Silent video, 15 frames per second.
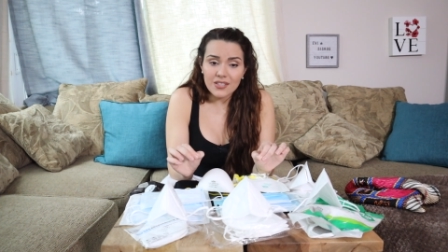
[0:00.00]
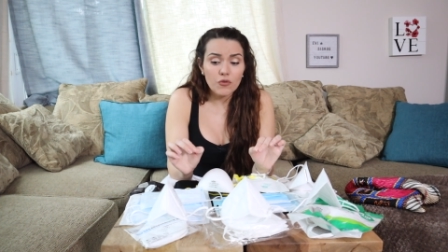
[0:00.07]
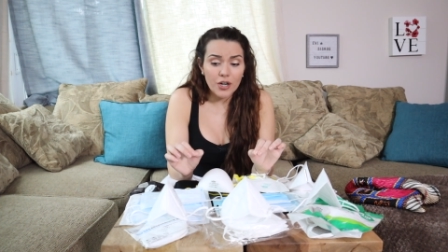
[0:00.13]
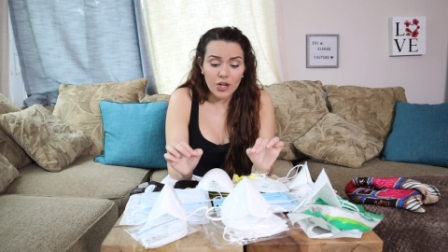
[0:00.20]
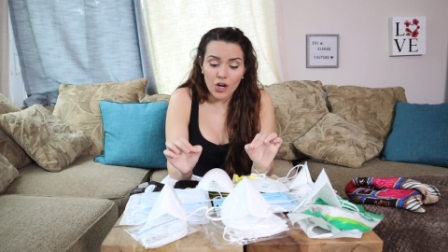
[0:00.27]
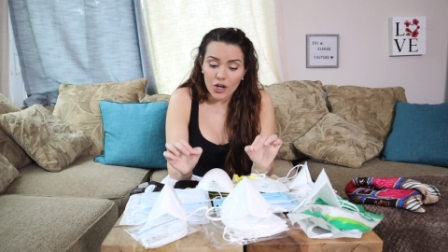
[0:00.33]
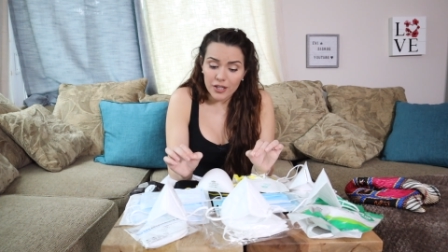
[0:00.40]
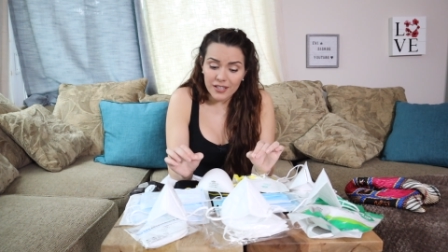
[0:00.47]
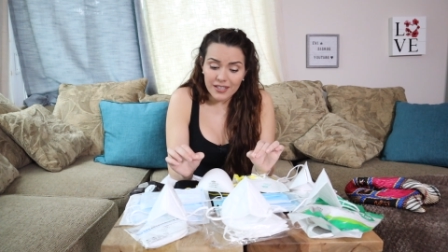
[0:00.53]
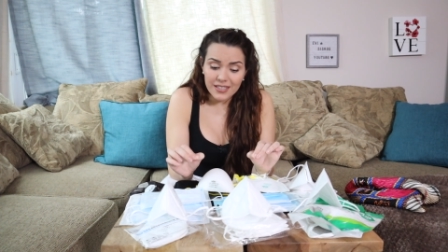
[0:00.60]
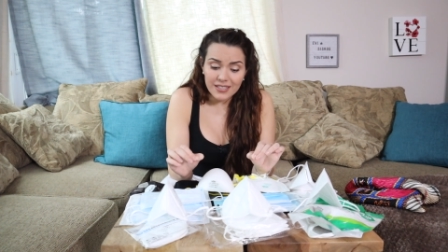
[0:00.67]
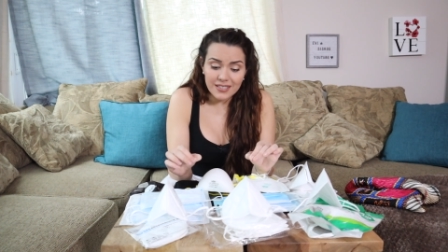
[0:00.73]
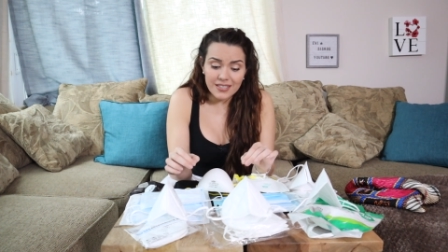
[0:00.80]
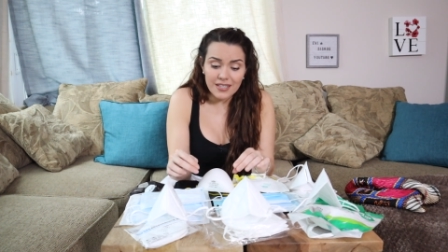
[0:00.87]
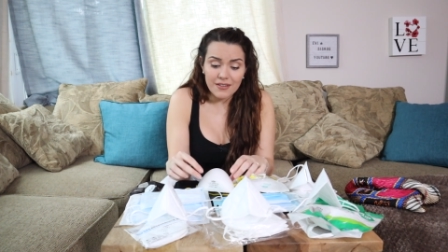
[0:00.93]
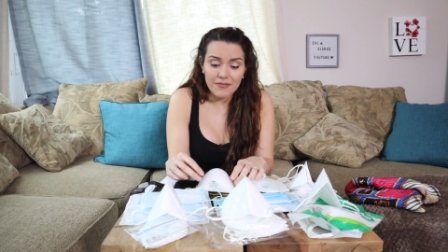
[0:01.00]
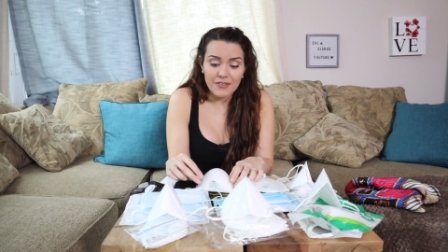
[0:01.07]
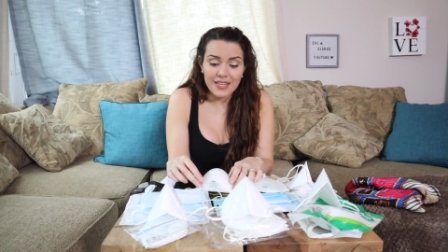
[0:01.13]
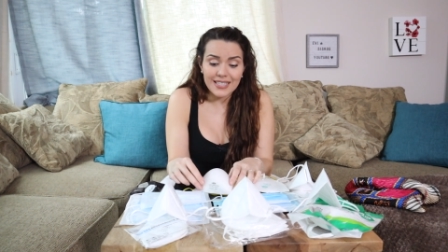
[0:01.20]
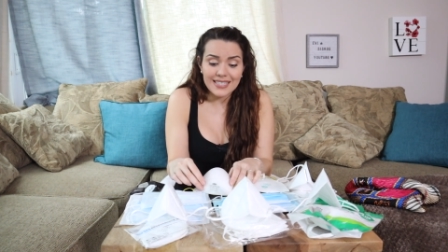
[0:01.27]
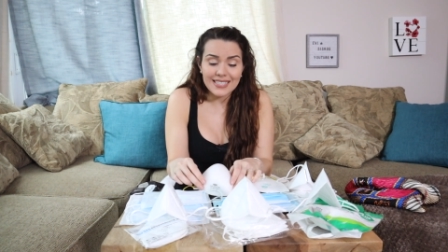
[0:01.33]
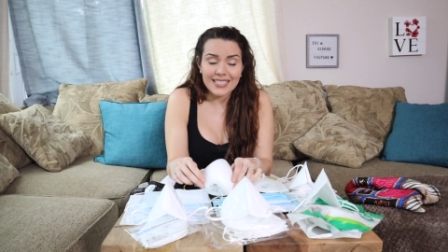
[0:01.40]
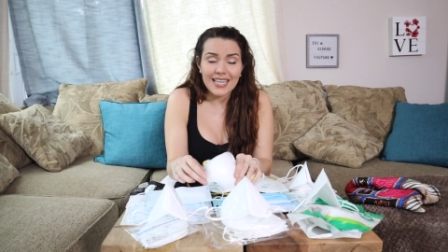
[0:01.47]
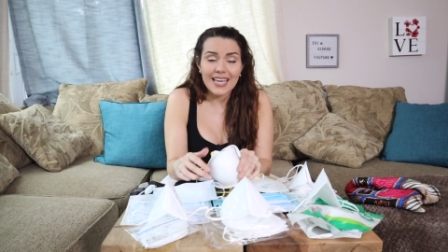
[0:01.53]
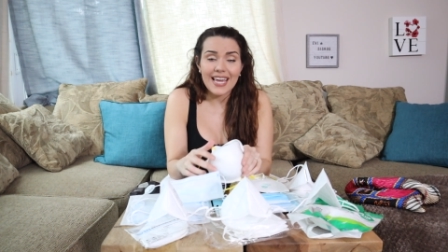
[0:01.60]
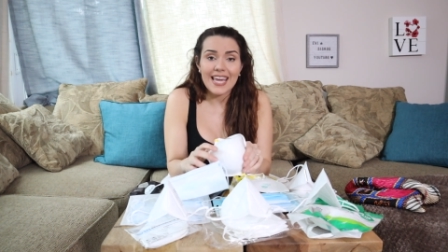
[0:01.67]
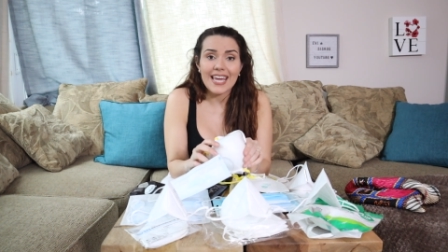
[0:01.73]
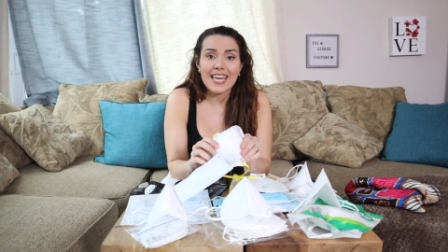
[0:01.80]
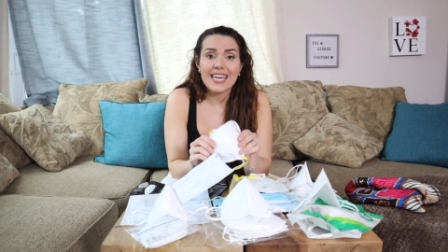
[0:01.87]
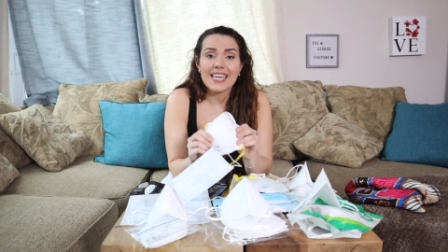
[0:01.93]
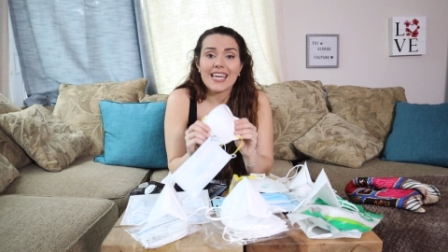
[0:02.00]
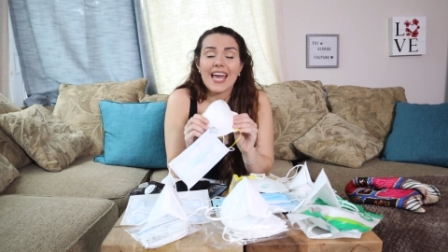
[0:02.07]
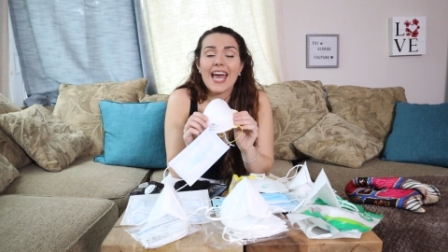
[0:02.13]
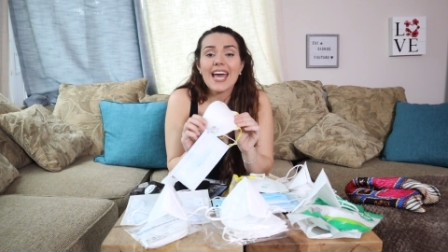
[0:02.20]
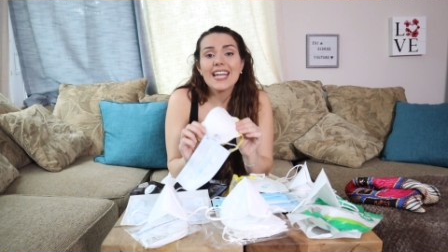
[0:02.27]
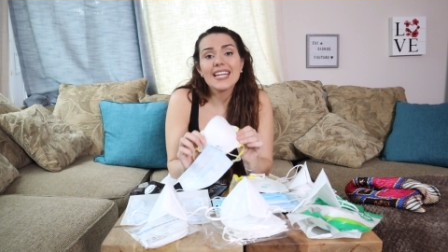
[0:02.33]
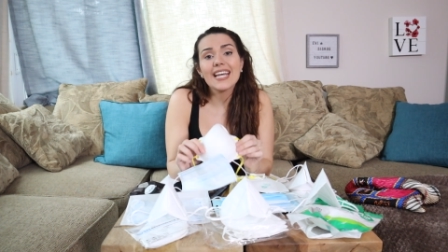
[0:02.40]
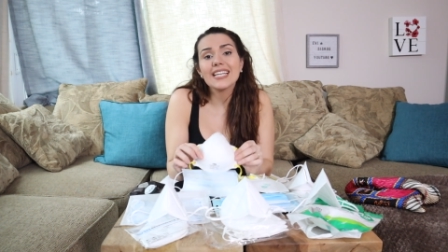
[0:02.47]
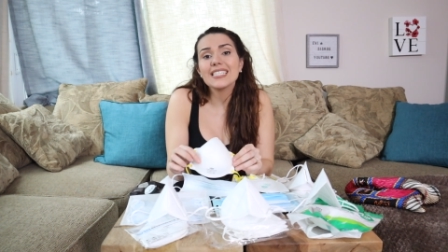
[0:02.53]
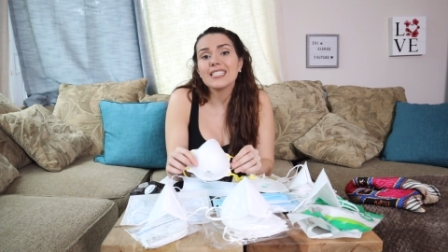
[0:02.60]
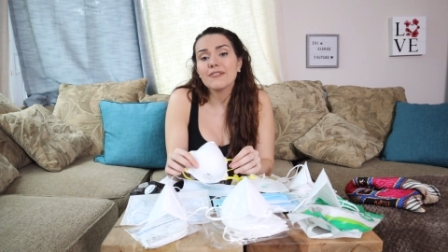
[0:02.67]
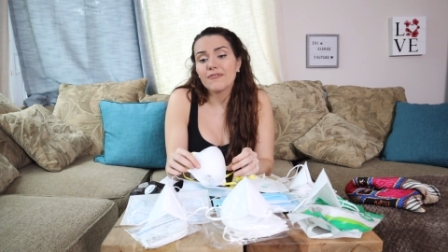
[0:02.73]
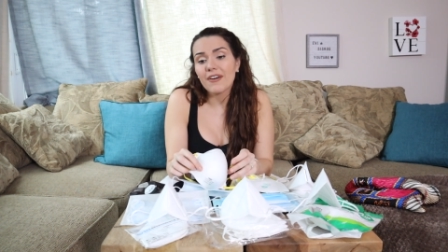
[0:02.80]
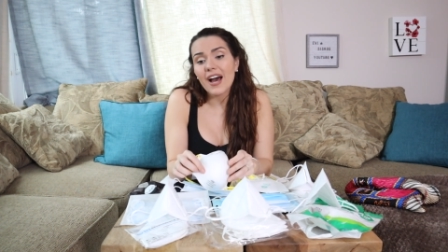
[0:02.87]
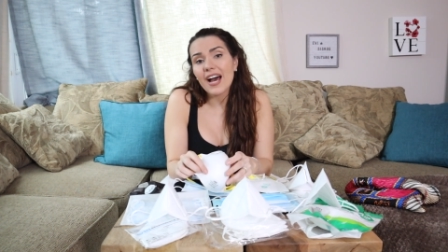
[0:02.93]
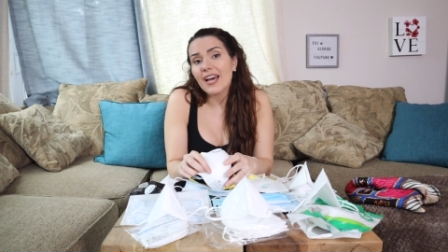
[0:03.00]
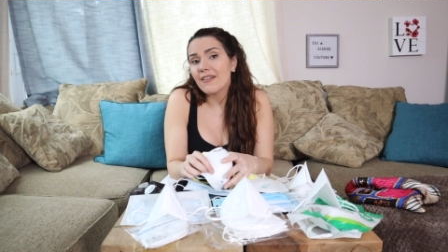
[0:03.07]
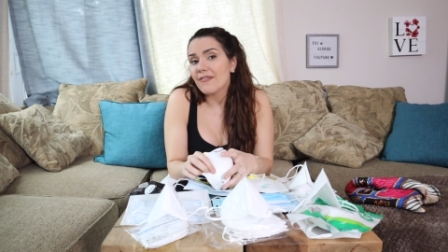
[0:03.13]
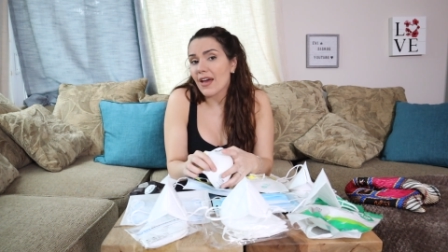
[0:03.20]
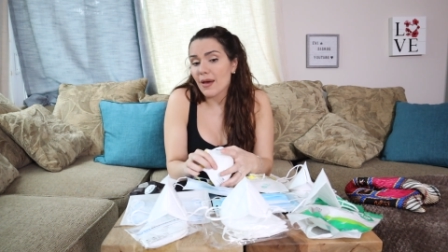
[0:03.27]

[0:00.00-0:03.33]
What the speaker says: regardless if it's a N95,